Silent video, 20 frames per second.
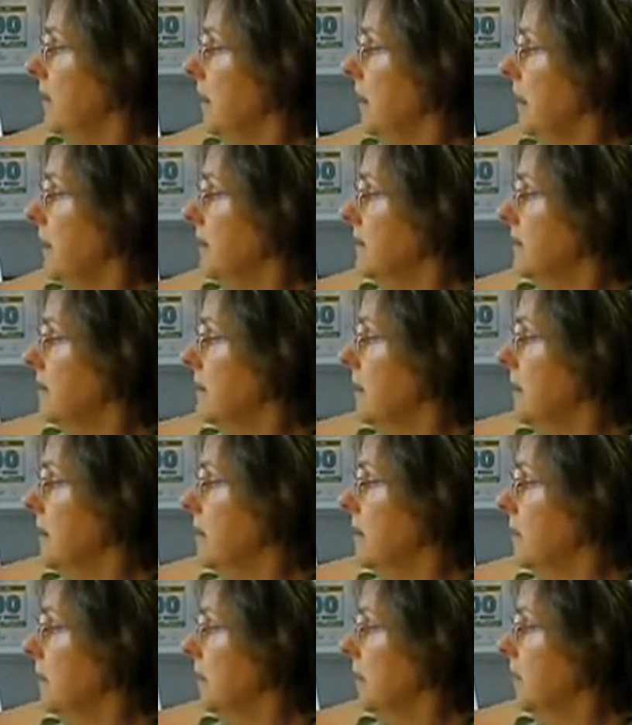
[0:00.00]
and say
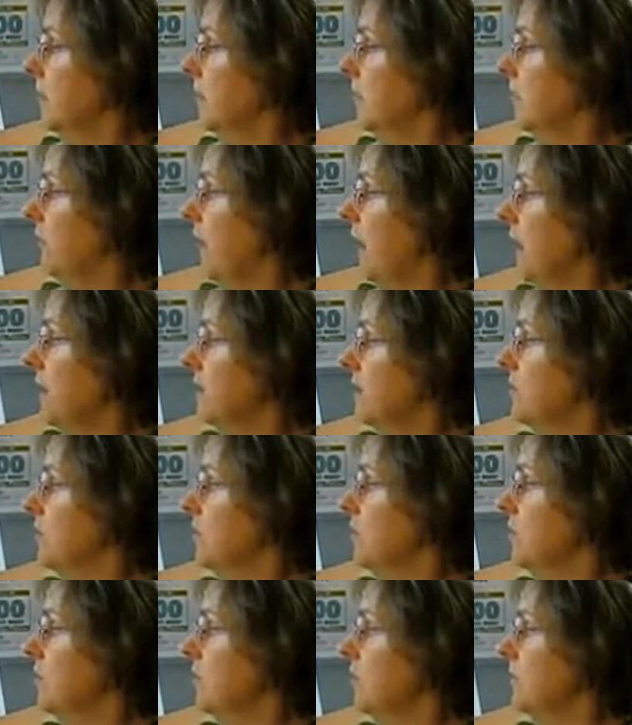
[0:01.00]
them a little
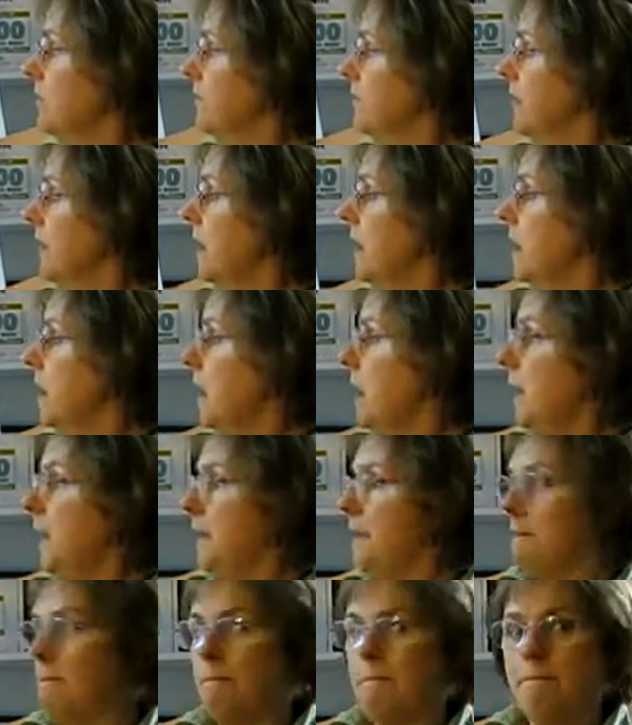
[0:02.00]
faster.
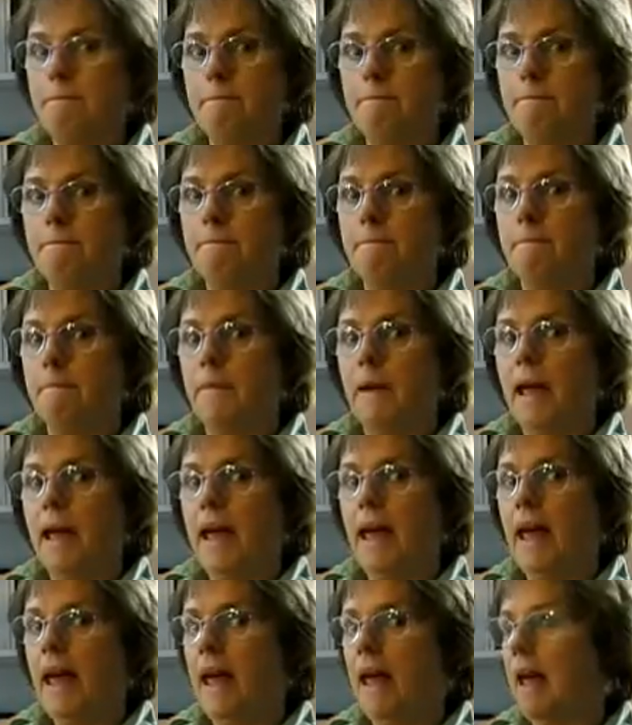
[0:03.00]
M,
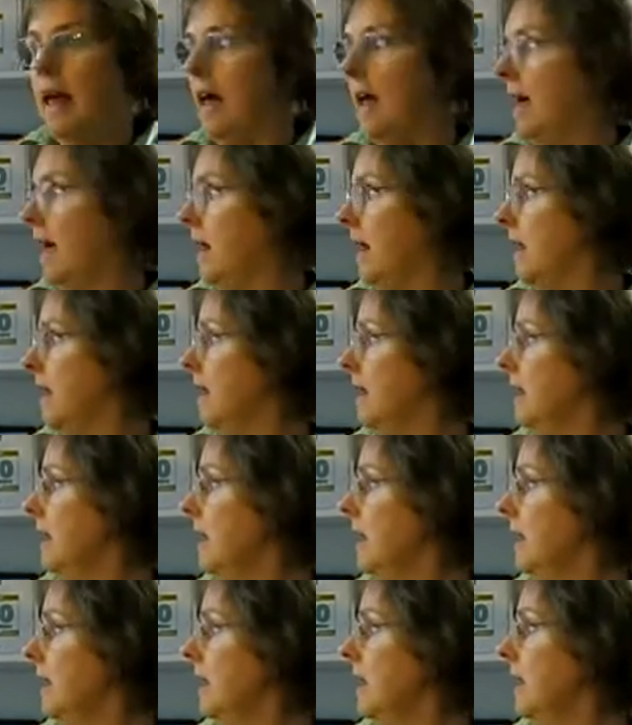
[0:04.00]
n.
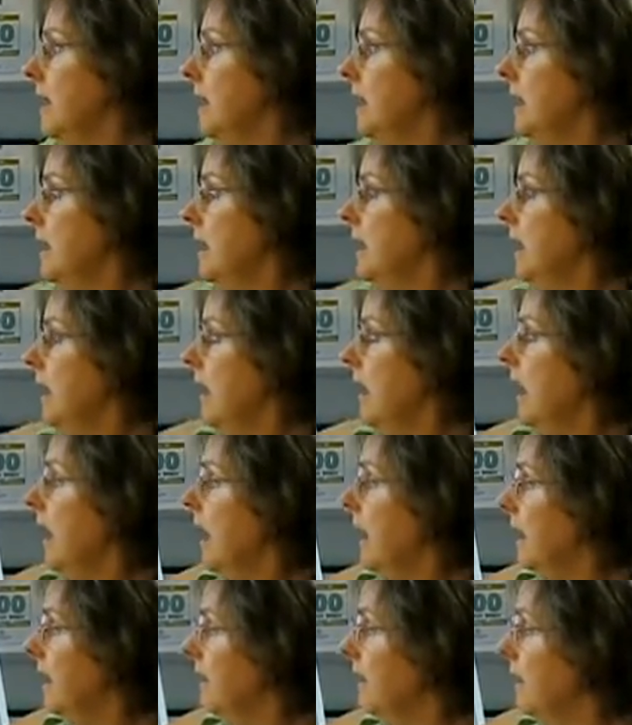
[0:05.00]

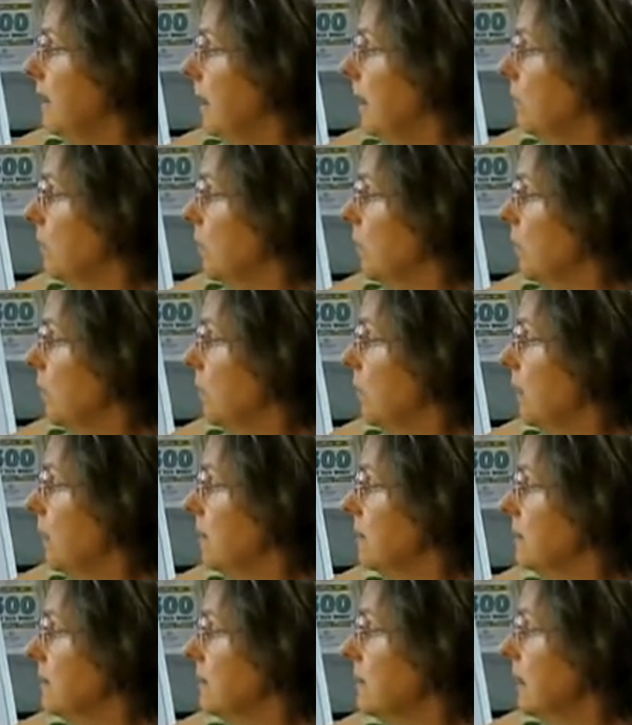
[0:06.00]
And then we're going
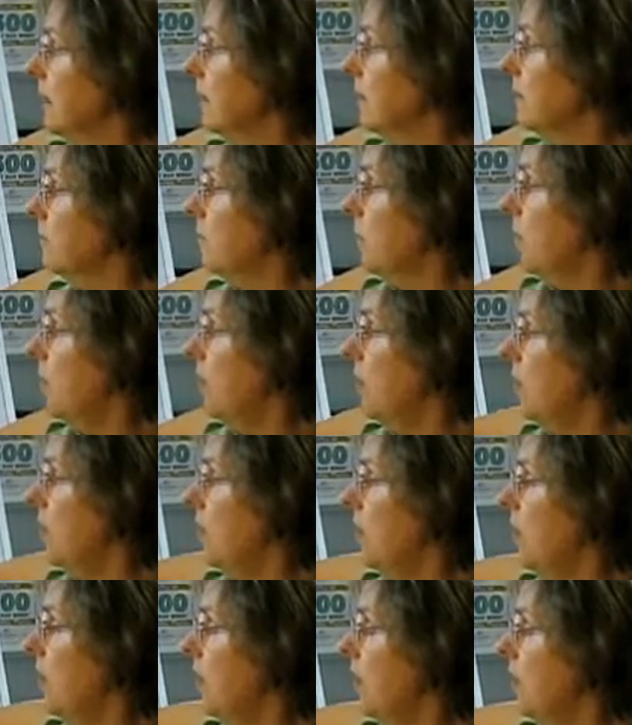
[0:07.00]
to say them
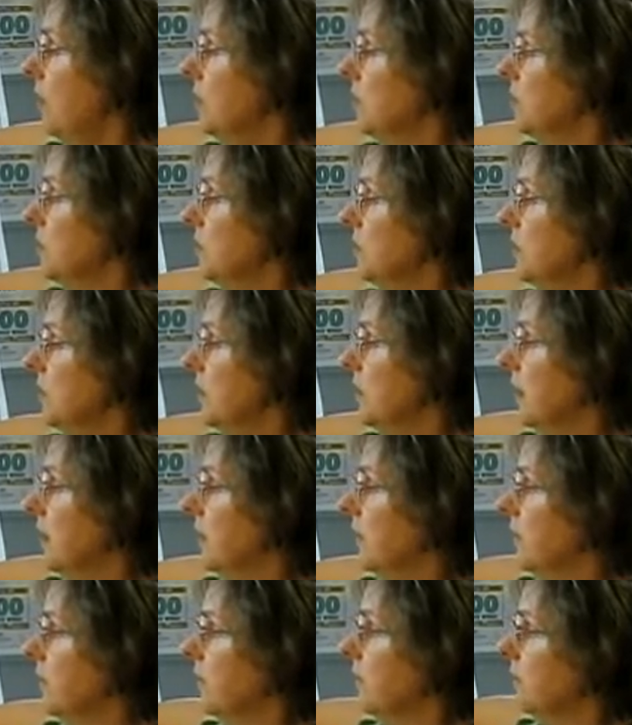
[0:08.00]
all
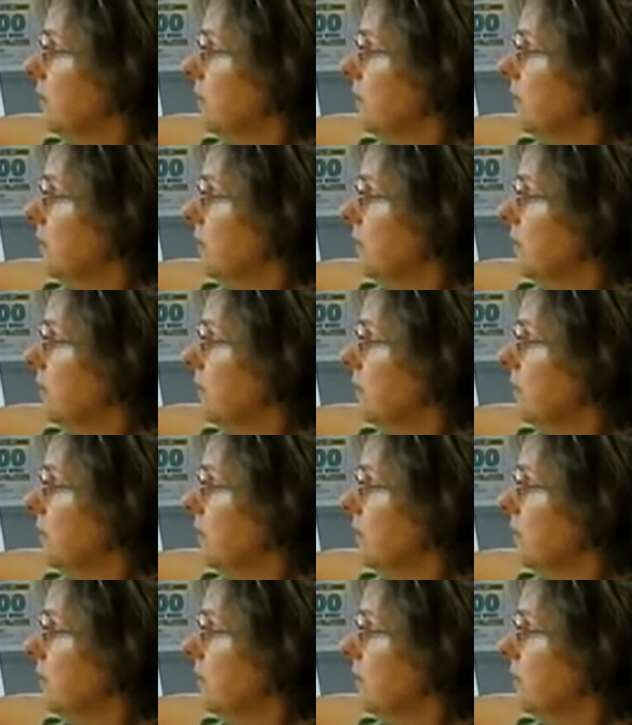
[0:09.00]
together.